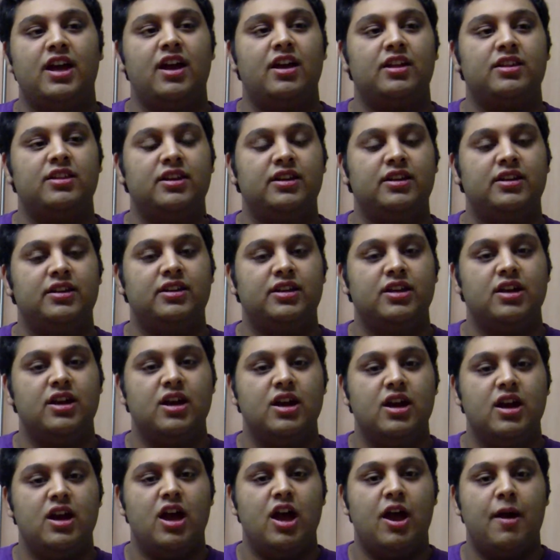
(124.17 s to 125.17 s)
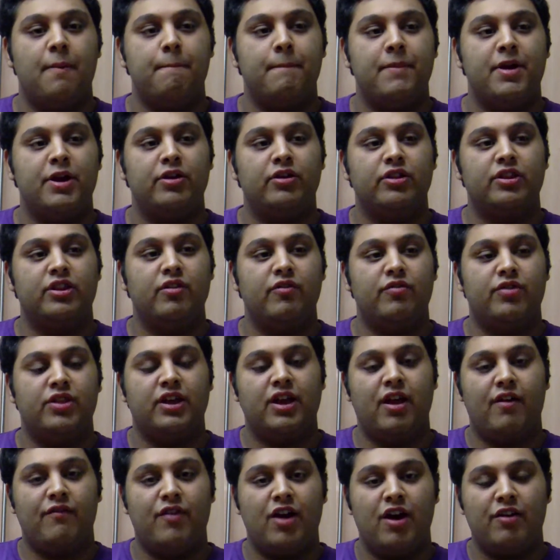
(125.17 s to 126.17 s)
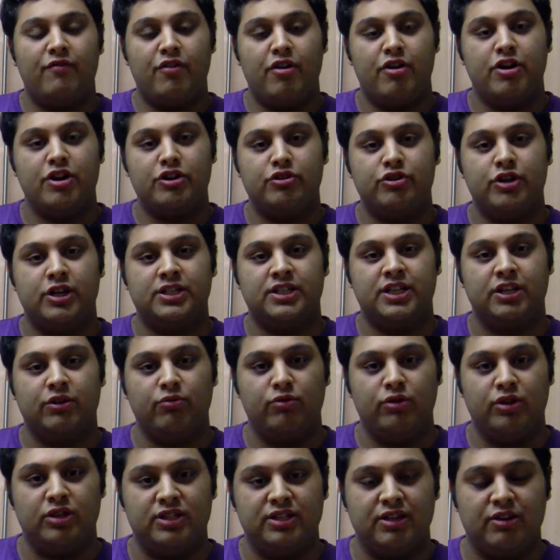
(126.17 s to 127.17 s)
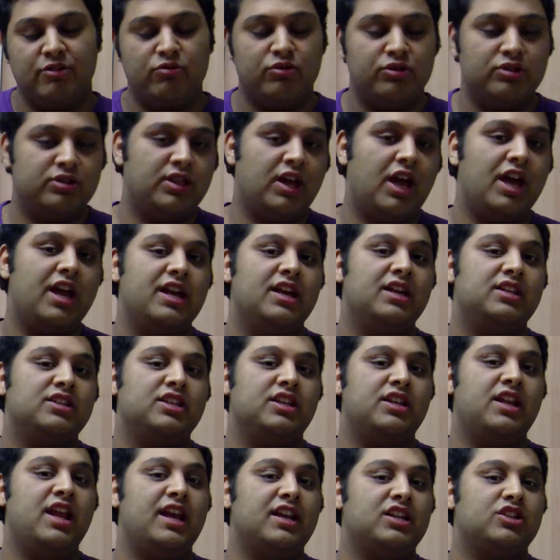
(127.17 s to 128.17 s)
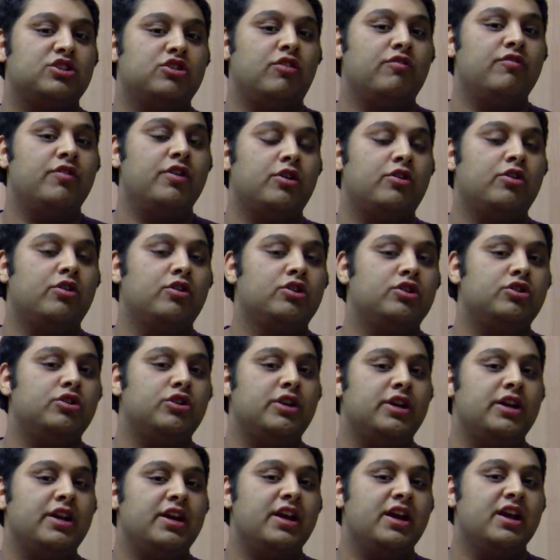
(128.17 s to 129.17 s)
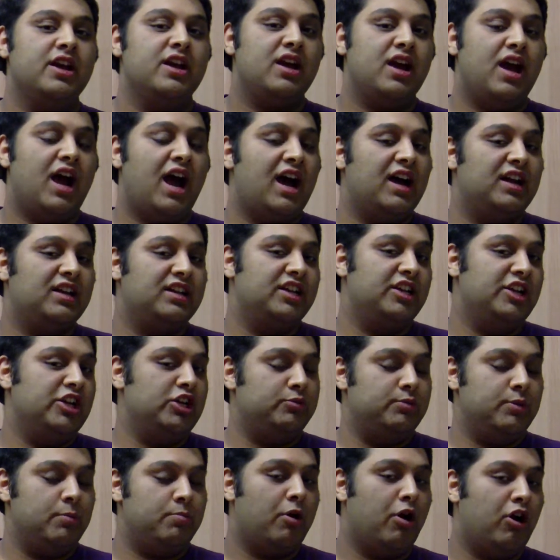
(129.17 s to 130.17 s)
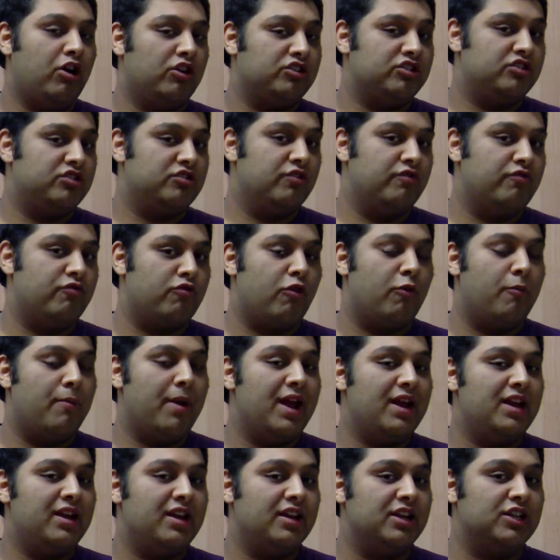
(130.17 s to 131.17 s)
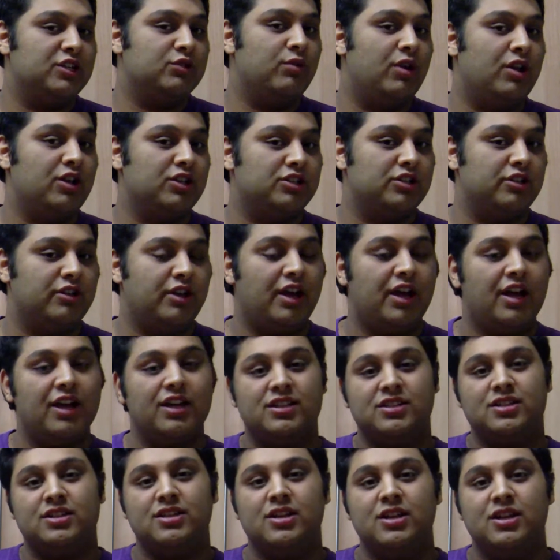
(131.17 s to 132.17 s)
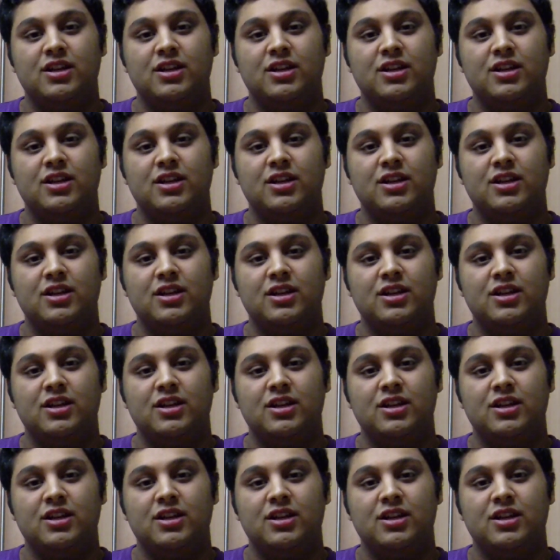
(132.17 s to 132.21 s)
I think another thing I found very interesting was that it's an ex-Soviet country and it used to be part of Romania as well, so it has